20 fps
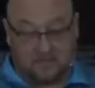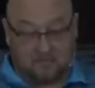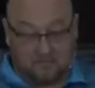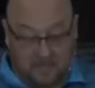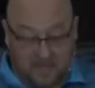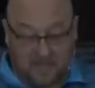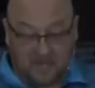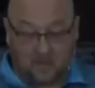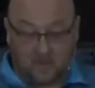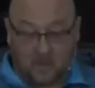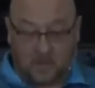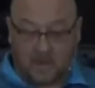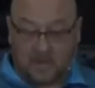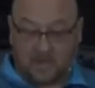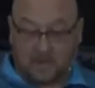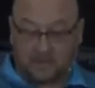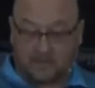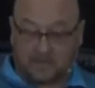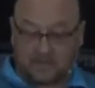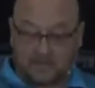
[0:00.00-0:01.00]

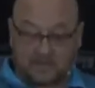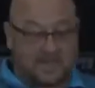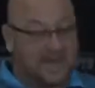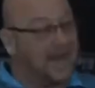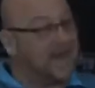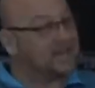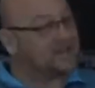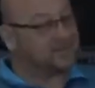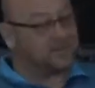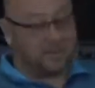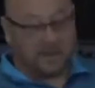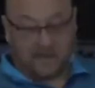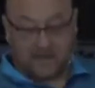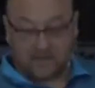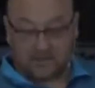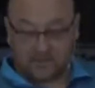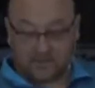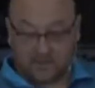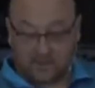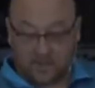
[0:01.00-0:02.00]
Meanwhile, the tax
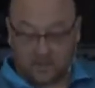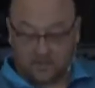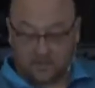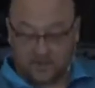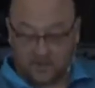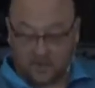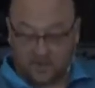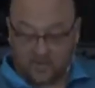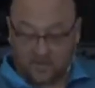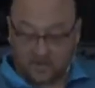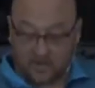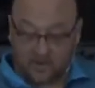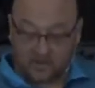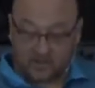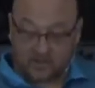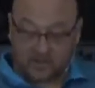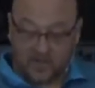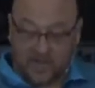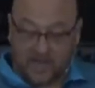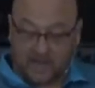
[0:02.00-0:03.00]
man slumped over in the
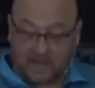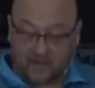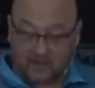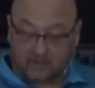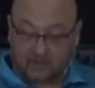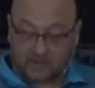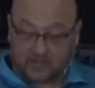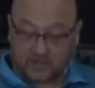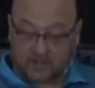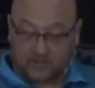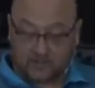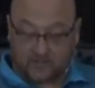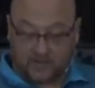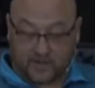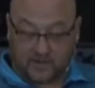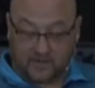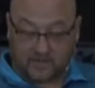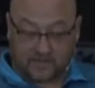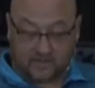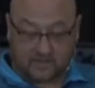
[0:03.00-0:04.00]
shadows, his
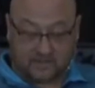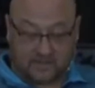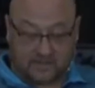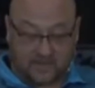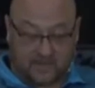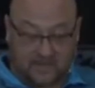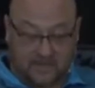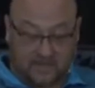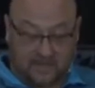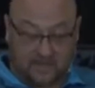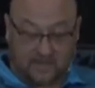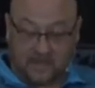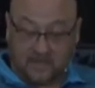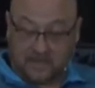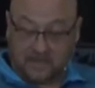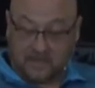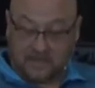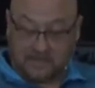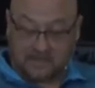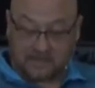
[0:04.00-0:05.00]
face is
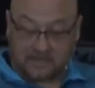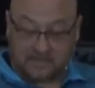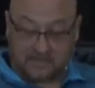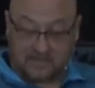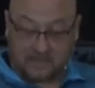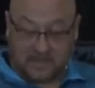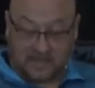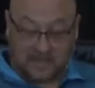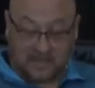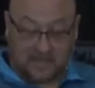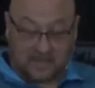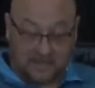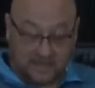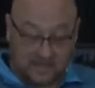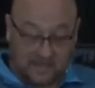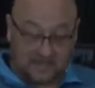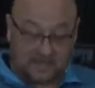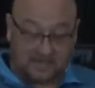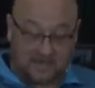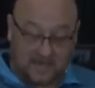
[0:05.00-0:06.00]

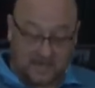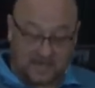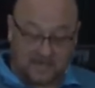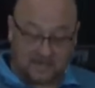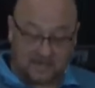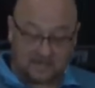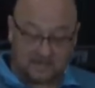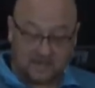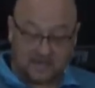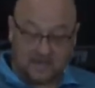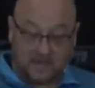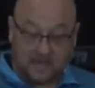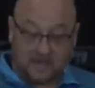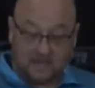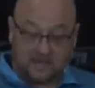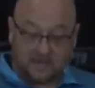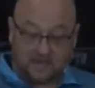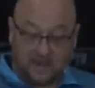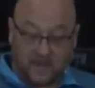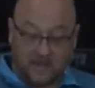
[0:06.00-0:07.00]
in his hands,
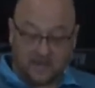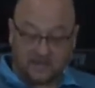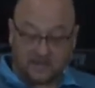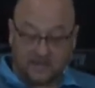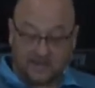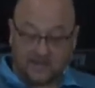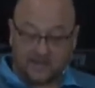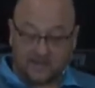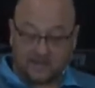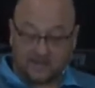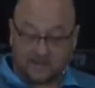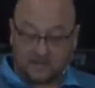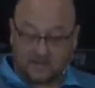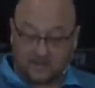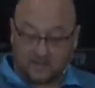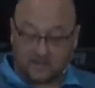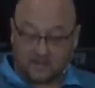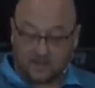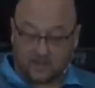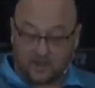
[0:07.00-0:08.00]
not daring to
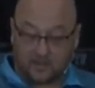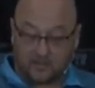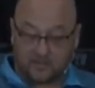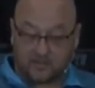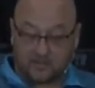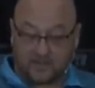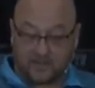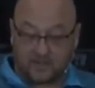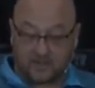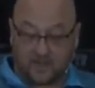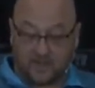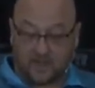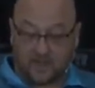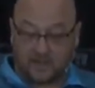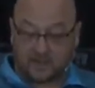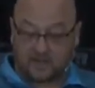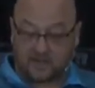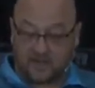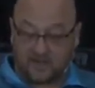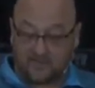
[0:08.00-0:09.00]
look up, and said,
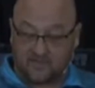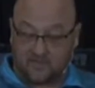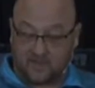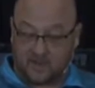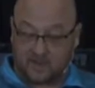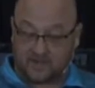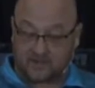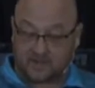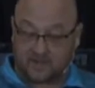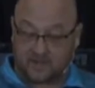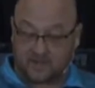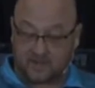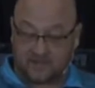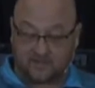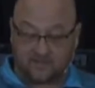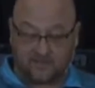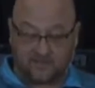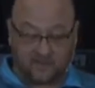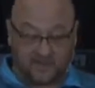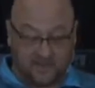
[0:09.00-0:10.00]
God, give mercy.
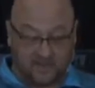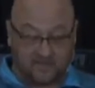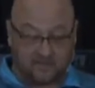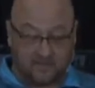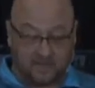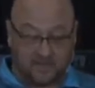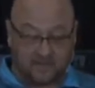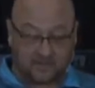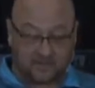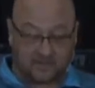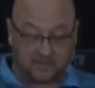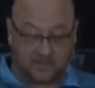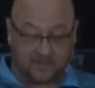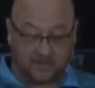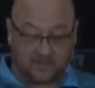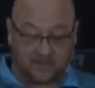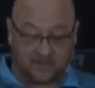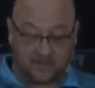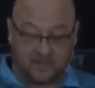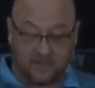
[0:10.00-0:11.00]
Forgive me, a
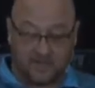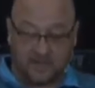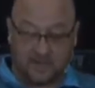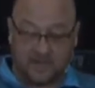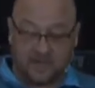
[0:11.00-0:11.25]
sinner.